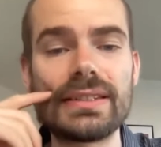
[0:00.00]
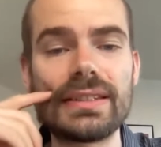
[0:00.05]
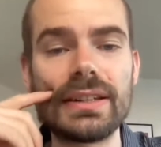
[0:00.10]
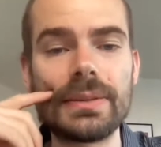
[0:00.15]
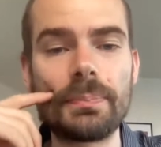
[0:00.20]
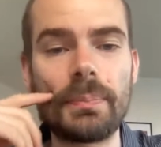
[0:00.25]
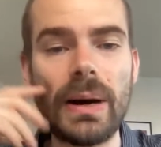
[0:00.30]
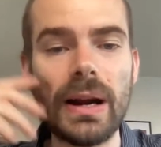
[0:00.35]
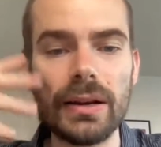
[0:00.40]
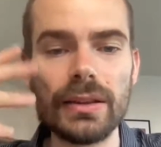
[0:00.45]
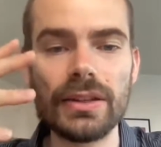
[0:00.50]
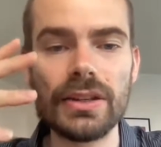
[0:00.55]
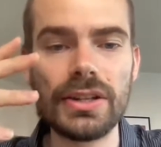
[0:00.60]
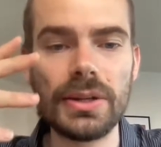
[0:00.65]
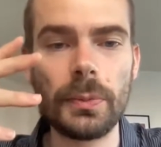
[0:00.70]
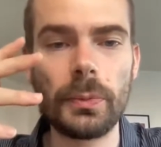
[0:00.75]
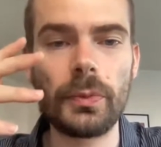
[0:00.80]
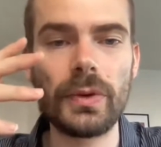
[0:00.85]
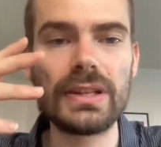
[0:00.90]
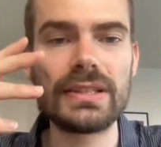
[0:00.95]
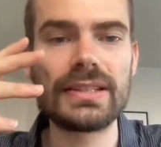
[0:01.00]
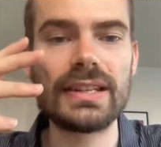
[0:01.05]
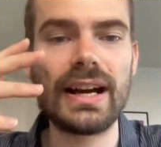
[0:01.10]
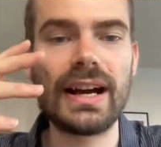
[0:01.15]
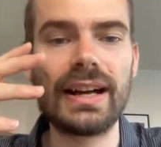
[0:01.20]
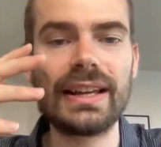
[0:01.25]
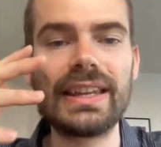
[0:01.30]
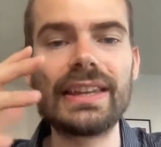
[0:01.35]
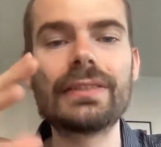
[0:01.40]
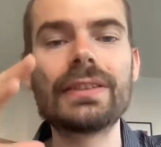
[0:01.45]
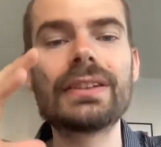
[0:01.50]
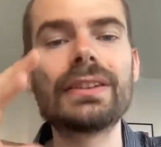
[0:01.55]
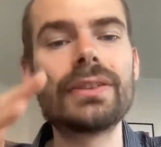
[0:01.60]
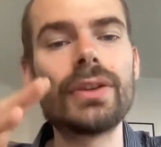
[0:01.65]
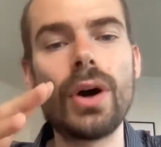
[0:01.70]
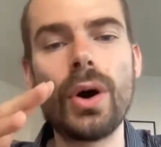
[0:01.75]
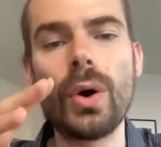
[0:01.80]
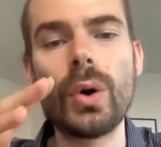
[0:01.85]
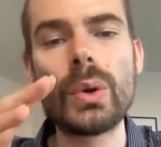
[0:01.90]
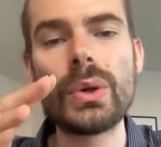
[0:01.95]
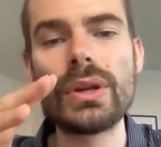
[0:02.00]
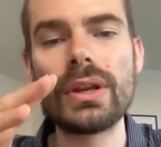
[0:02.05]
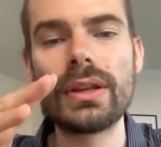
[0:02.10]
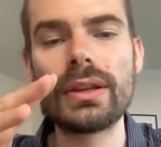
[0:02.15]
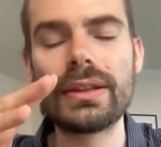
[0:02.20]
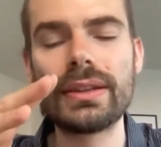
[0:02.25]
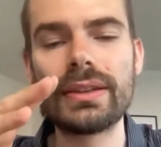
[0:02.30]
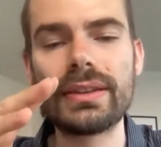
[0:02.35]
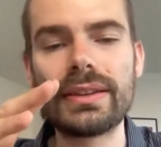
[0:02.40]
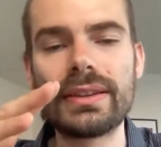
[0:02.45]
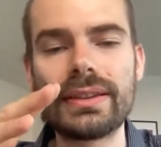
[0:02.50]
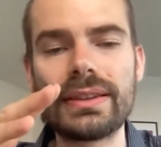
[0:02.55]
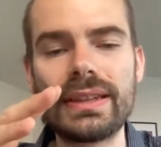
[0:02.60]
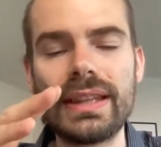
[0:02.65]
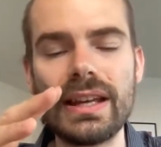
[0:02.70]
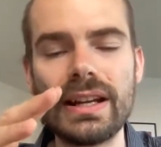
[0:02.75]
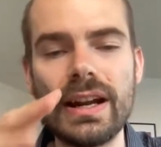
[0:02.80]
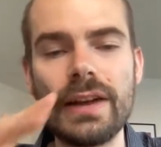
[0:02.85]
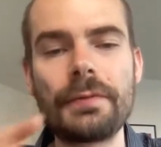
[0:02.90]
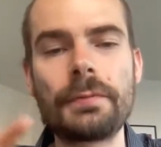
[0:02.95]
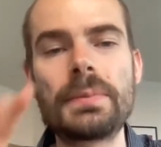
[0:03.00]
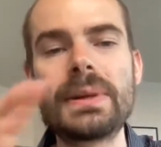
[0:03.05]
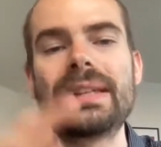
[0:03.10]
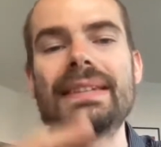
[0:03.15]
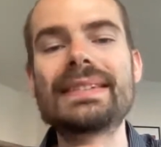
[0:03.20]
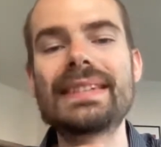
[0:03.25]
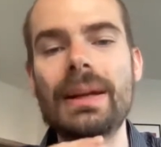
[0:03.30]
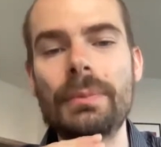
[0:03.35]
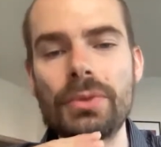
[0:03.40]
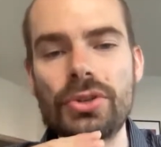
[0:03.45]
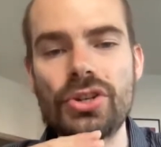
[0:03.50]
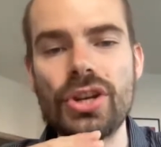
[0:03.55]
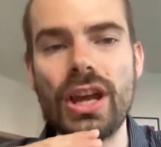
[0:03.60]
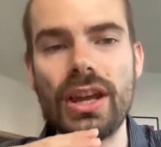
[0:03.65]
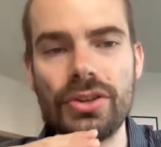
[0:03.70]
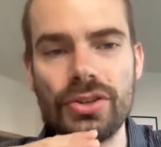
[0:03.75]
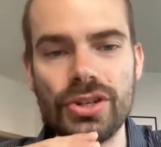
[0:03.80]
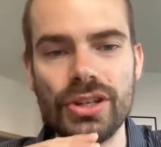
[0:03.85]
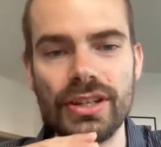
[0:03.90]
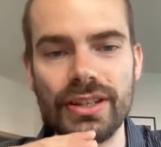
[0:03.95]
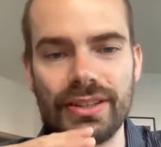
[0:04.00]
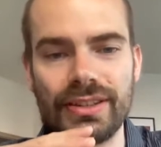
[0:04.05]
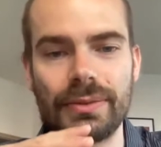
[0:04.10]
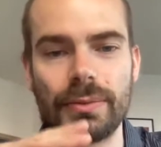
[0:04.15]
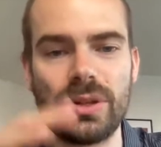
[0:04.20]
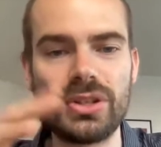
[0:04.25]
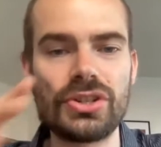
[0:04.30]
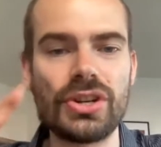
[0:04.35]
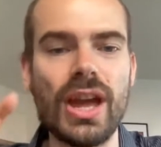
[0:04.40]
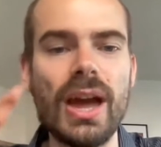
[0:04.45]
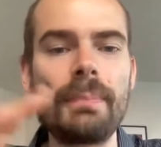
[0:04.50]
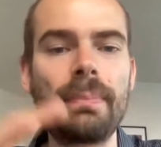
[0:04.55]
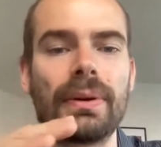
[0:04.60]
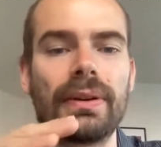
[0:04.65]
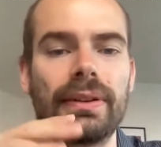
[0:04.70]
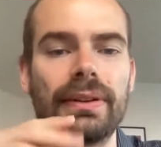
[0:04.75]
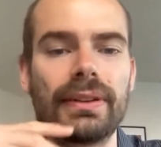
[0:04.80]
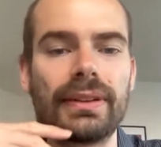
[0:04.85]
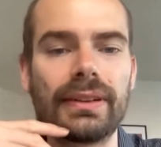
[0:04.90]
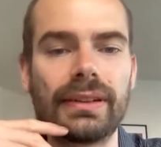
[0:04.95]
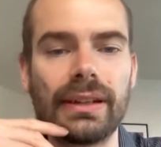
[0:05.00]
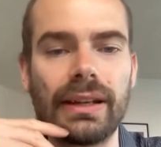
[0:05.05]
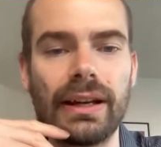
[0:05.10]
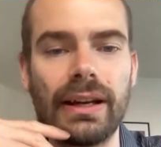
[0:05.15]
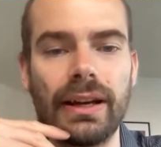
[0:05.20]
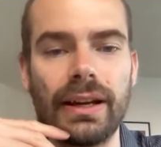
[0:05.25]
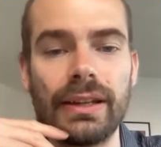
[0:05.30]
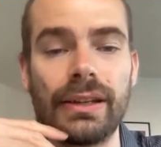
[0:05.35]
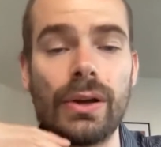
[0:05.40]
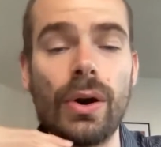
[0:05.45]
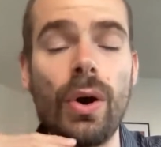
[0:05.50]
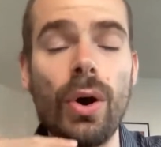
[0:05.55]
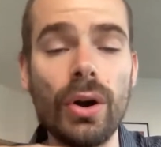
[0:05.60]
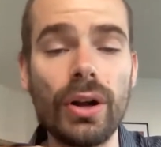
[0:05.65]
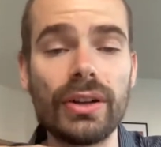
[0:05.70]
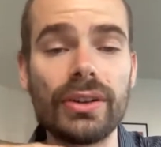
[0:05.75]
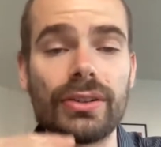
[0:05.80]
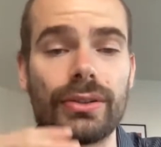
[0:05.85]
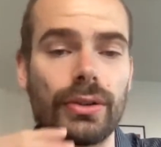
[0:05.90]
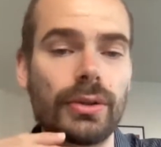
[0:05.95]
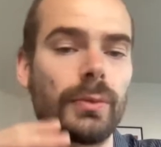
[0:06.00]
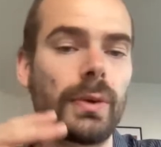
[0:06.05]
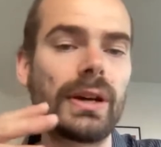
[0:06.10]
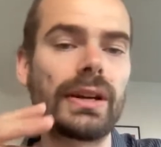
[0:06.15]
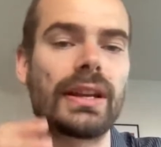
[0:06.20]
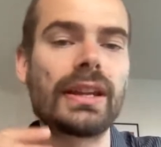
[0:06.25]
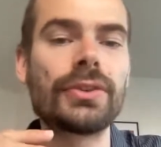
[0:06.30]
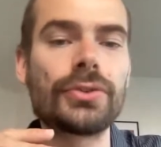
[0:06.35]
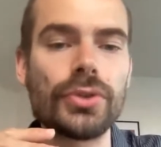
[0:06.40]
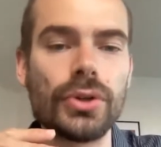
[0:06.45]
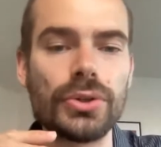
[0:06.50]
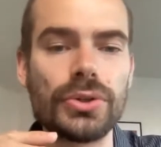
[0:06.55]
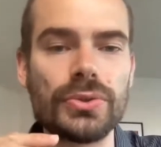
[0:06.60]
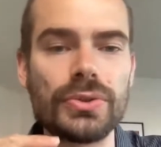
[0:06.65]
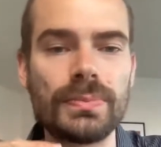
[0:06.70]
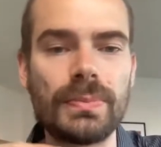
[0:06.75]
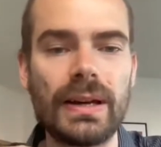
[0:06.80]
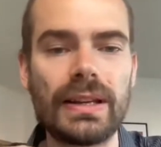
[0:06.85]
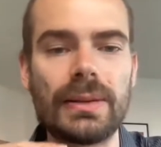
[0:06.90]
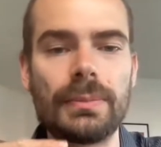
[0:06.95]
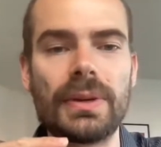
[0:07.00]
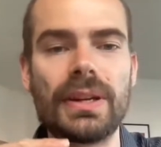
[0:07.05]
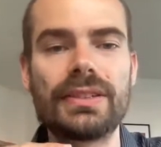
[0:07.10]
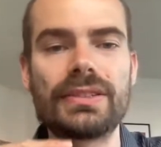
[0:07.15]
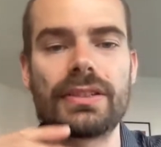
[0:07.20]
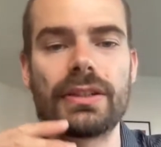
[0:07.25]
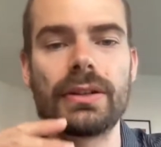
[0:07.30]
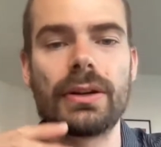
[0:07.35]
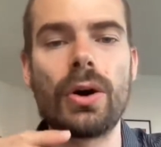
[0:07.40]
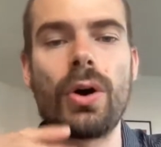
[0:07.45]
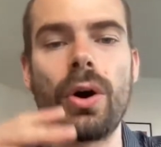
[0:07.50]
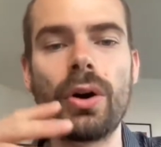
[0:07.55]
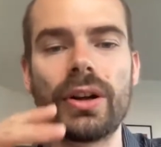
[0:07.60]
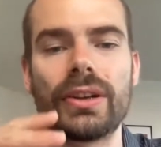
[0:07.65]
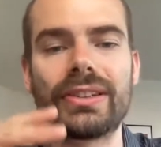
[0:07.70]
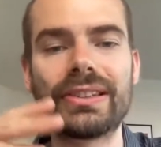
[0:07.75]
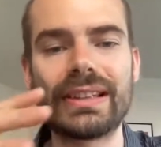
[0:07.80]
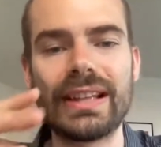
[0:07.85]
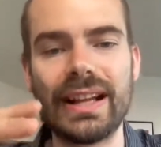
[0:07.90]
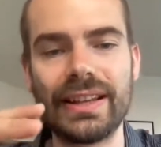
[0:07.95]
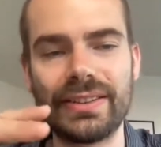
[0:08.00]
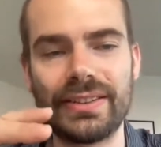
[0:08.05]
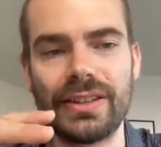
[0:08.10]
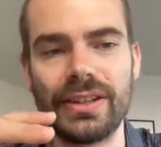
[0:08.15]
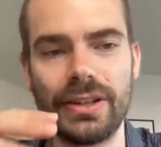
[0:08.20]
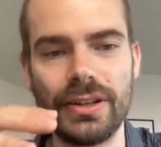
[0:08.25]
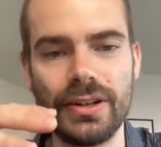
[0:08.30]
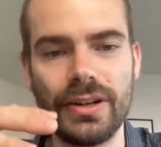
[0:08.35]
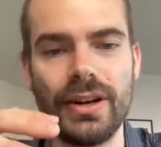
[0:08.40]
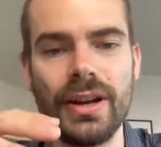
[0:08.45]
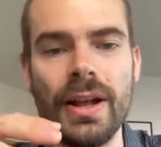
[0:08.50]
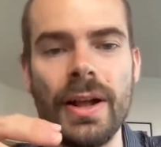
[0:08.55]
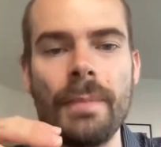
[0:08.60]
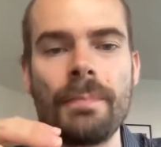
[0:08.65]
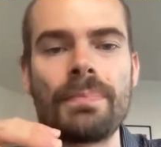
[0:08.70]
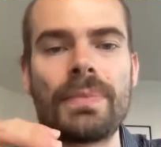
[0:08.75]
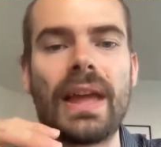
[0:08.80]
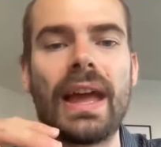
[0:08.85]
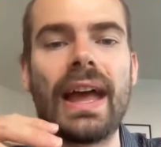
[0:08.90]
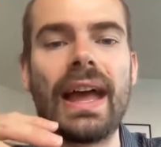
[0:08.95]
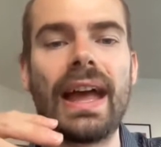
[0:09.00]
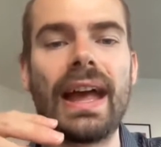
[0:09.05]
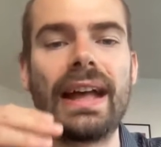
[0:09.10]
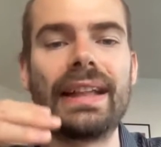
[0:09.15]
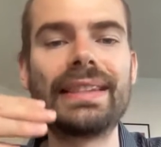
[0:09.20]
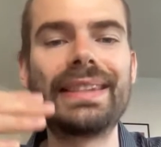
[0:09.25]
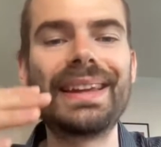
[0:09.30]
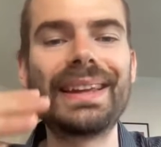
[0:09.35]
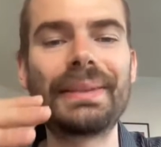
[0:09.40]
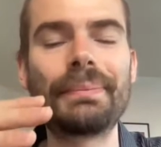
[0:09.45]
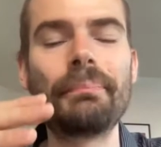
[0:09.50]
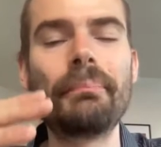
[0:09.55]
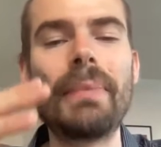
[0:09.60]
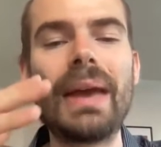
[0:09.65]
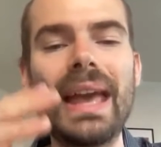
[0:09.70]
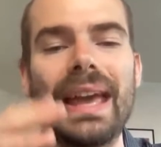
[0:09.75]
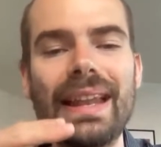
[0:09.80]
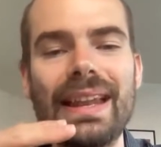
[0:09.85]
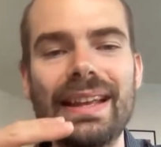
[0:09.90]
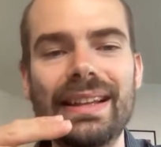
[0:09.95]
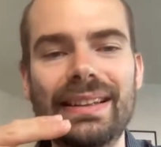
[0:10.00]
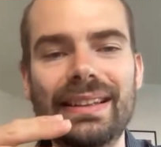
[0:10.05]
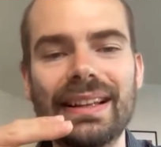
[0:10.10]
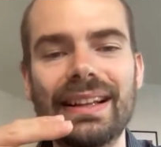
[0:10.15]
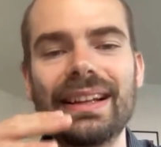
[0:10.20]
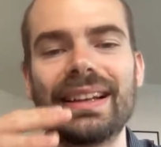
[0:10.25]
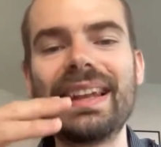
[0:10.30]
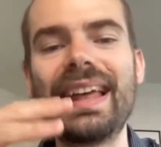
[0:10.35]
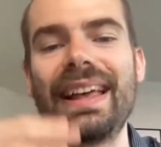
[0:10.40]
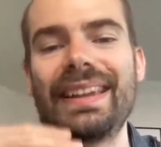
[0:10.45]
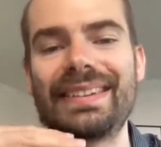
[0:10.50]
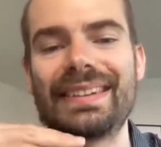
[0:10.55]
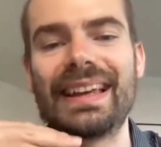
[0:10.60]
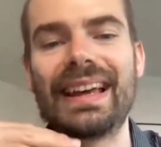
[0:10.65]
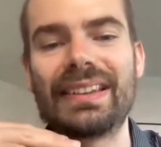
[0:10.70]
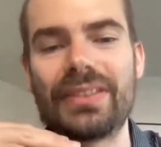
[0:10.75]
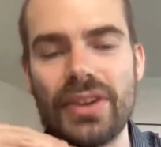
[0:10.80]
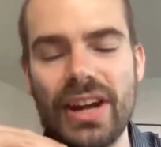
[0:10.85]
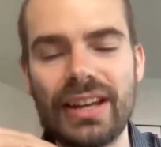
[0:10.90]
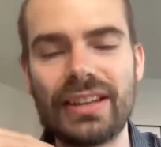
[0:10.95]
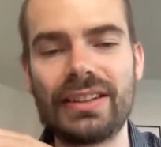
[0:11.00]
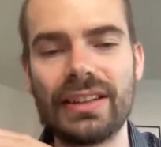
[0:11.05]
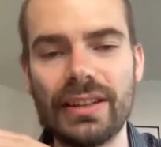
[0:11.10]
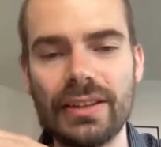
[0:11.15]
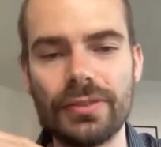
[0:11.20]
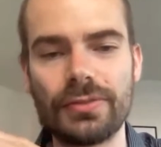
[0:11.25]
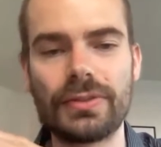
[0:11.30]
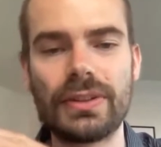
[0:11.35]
The partnership visa, even though there have been some changes which happened in August or were introduced by the ministry August last year, and that made it less attractive.